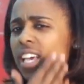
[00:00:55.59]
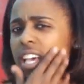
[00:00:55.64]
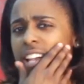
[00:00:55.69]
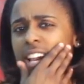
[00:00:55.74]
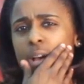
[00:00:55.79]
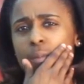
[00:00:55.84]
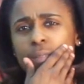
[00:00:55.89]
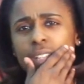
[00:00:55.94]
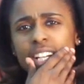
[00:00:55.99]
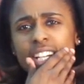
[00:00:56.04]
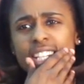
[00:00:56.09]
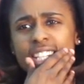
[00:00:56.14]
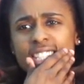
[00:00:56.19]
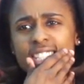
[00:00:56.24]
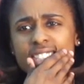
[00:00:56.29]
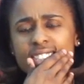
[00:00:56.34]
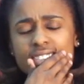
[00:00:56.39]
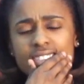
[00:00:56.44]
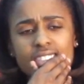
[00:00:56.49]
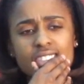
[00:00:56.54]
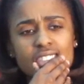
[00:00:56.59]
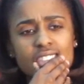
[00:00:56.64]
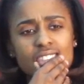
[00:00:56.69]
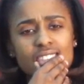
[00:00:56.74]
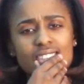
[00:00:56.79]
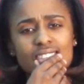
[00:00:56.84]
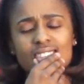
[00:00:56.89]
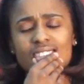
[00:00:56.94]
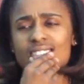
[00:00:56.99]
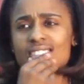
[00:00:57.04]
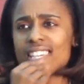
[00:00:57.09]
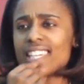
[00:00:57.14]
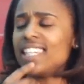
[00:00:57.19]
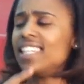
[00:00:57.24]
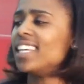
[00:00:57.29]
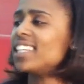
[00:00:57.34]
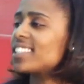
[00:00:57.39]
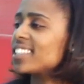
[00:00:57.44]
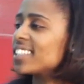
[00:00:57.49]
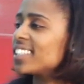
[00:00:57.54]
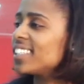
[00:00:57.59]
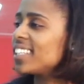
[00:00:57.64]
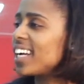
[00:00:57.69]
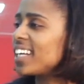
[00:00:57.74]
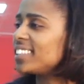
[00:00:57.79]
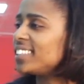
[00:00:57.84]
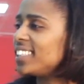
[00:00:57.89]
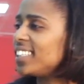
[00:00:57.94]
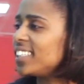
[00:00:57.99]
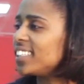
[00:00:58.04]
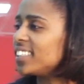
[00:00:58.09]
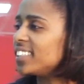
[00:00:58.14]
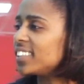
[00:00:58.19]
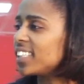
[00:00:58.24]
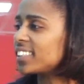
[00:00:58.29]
And I'm like, "Hey, that's a good idea.